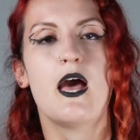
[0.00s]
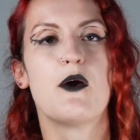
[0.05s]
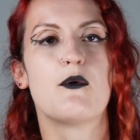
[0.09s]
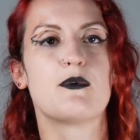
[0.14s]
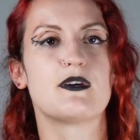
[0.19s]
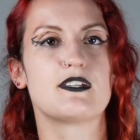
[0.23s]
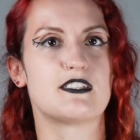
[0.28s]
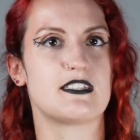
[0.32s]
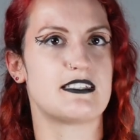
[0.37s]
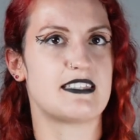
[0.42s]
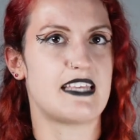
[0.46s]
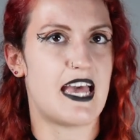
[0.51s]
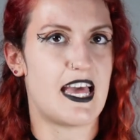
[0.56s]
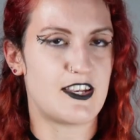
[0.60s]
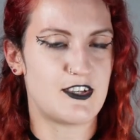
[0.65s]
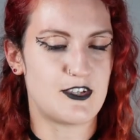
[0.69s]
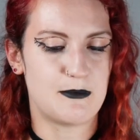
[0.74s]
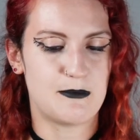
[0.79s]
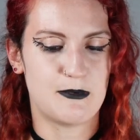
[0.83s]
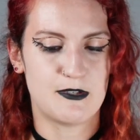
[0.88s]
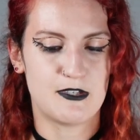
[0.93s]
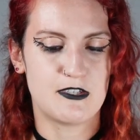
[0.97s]
which is
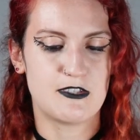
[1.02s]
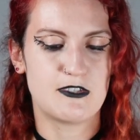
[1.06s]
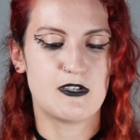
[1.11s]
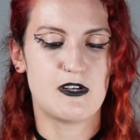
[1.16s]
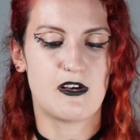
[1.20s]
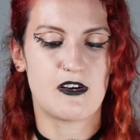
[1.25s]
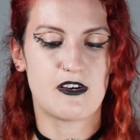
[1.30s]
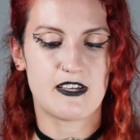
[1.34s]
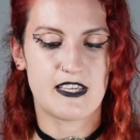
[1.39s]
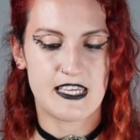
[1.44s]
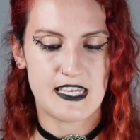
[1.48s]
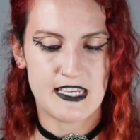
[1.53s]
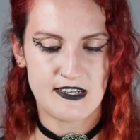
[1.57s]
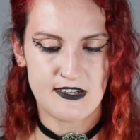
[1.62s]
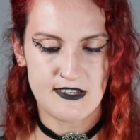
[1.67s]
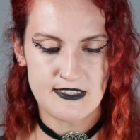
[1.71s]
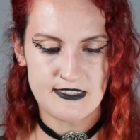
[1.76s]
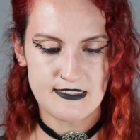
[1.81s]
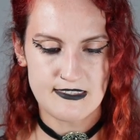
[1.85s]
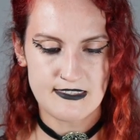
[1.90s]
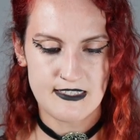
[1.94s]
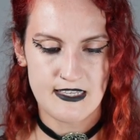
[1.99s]
attributed to
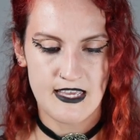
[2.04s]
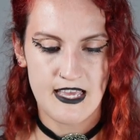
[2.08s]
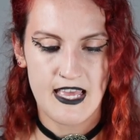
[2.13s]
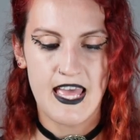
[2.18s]
Longinus.